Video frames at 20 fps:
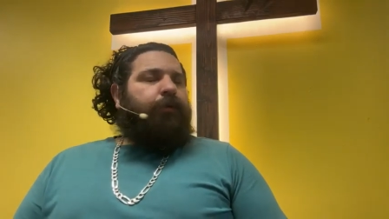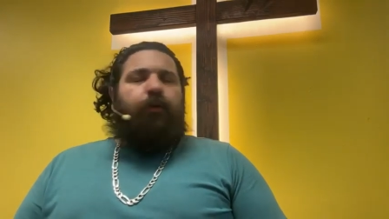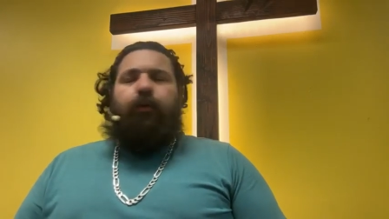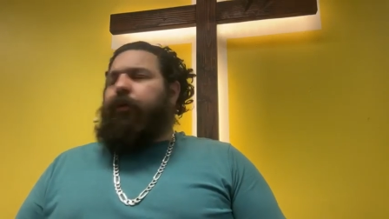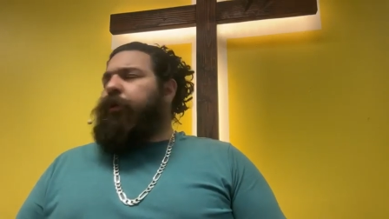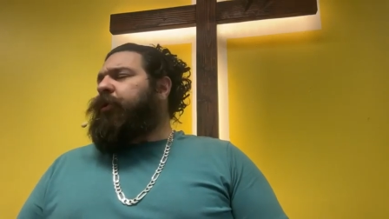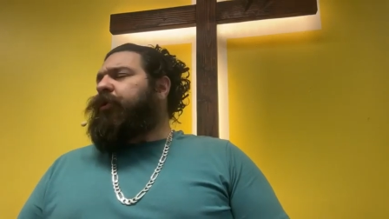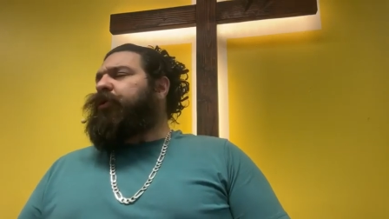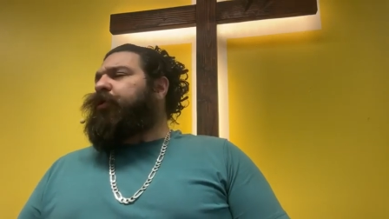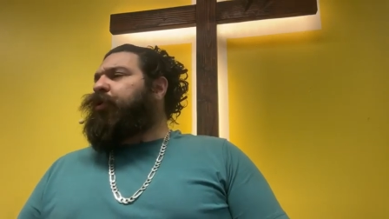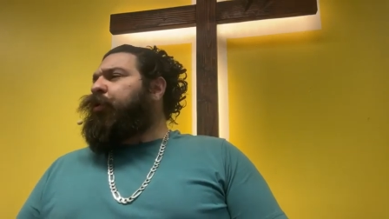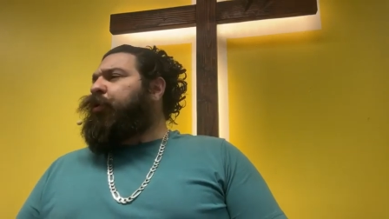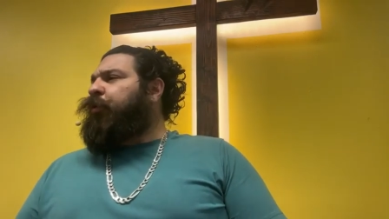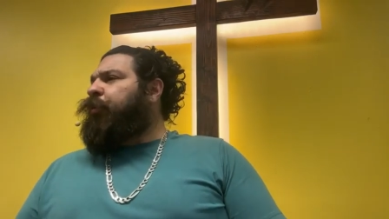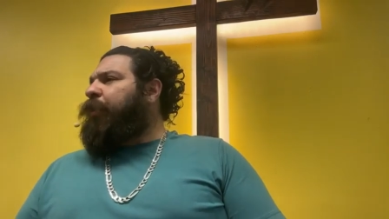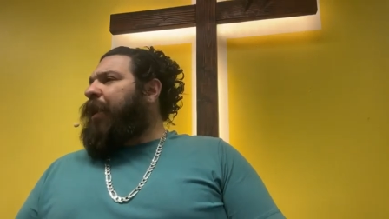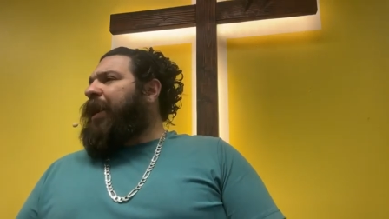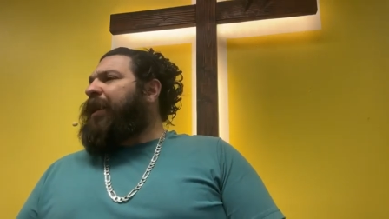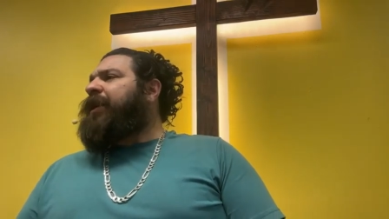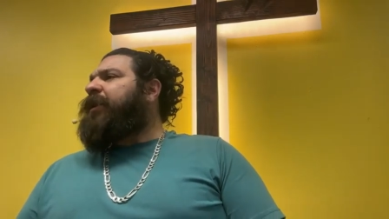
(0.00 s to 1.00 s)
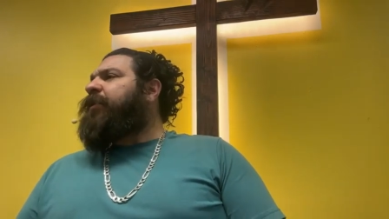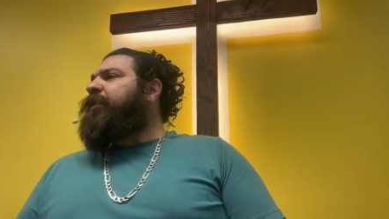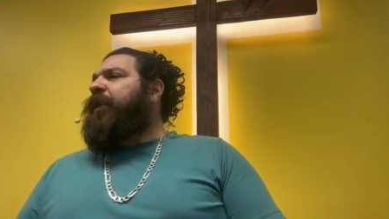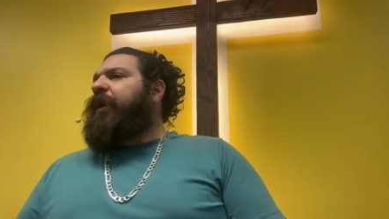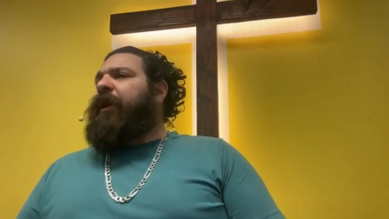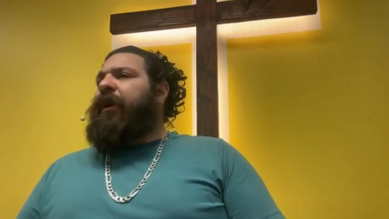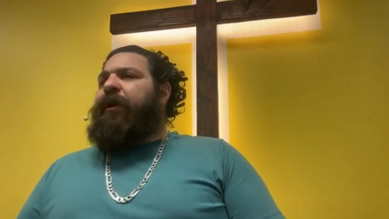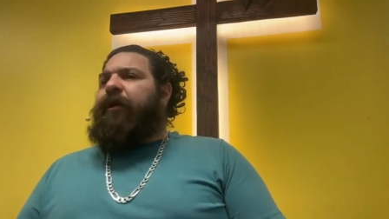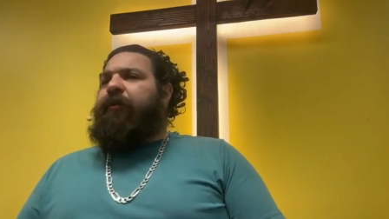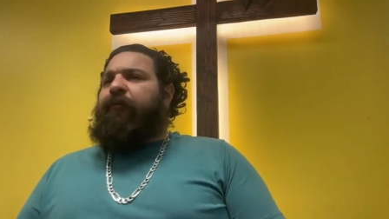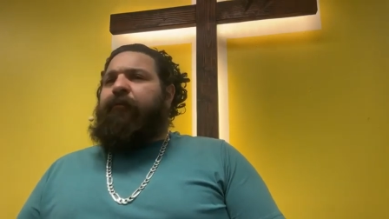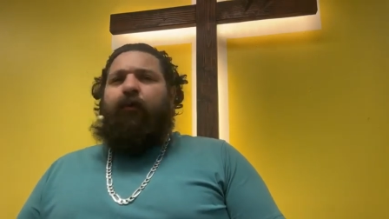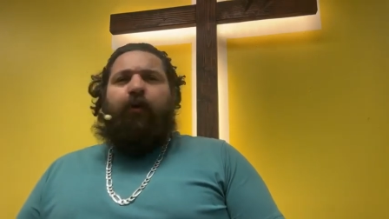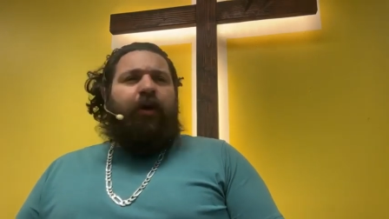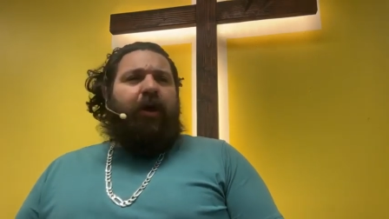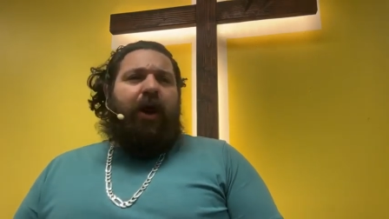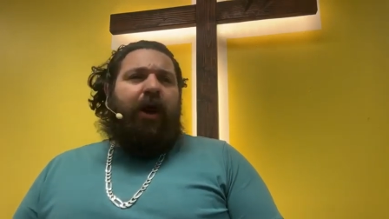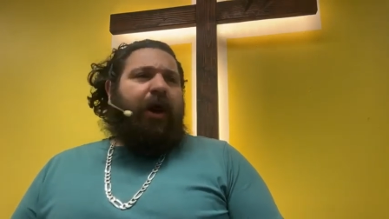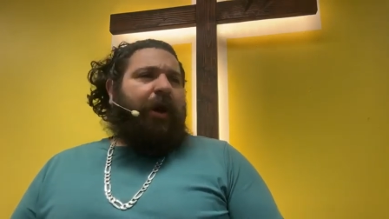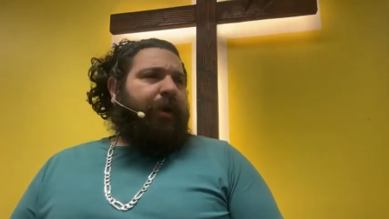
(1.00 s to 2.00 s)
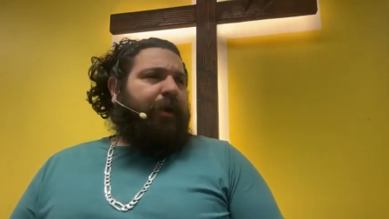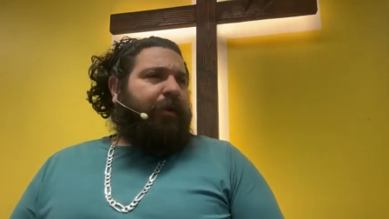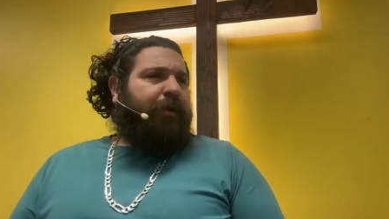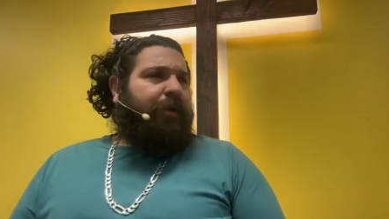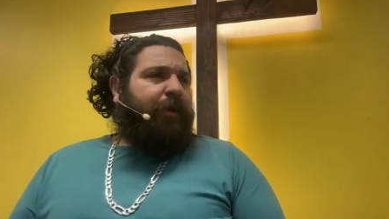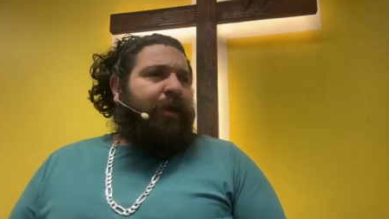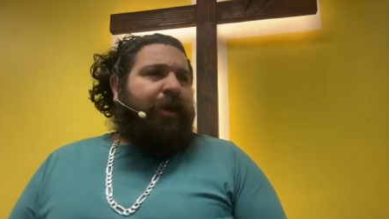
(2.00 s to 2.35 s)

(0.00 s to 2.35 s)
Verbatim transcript: Don't assume anything for God.